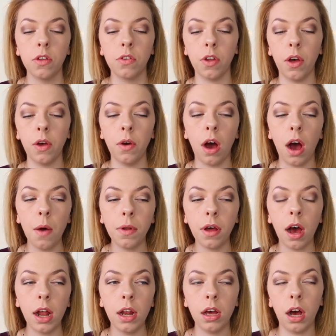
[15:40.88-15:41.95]
So I would
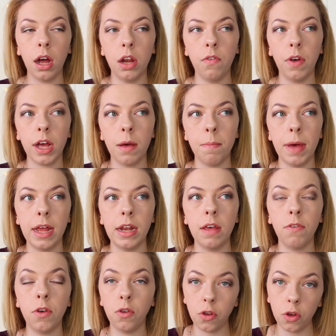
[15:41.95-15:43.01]
highly, highly recommend
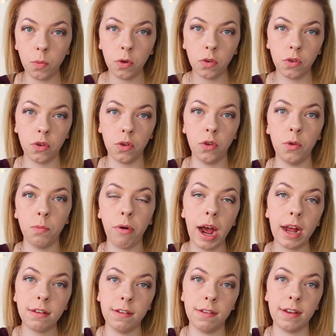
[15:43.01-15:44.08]
if you do want to
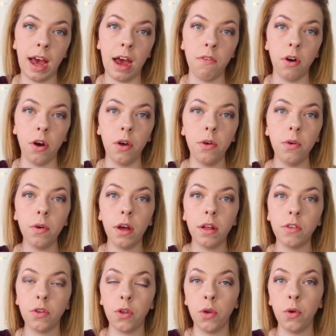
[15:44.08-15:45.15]
practice tarot
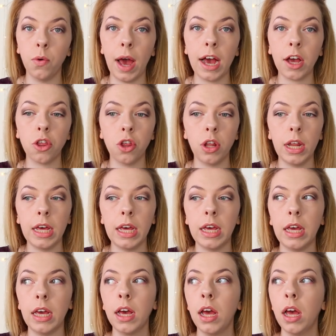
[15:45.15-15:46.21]
to
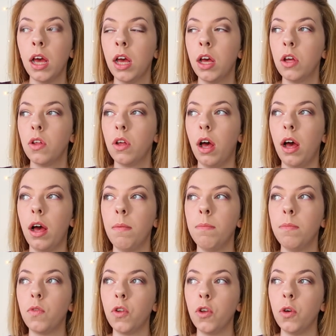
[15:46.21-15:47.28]
actually
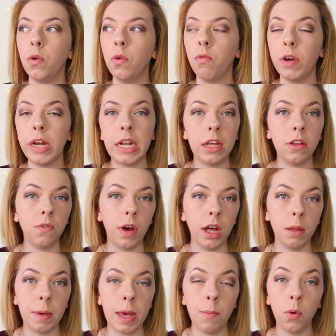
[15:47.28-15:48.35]
um, do readings for
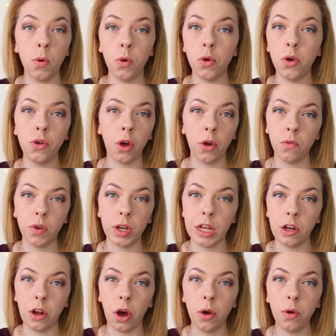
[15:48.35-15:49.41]
other people who you don't
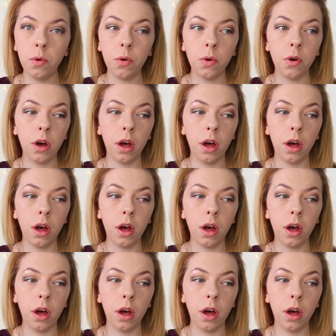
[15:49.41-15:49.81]
really know